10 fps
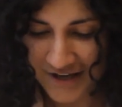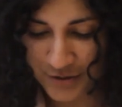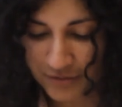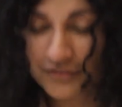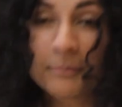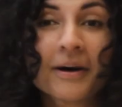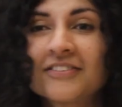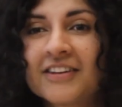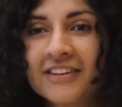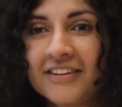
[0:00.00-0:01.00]
who have
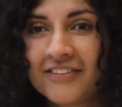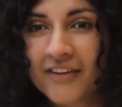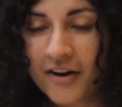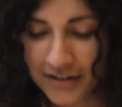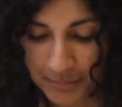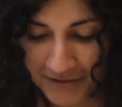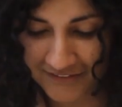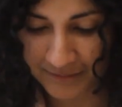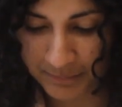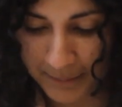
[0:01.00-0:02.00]
rebutted these
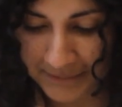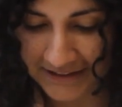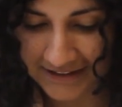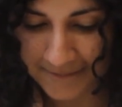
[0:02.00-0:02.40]
arguments in public.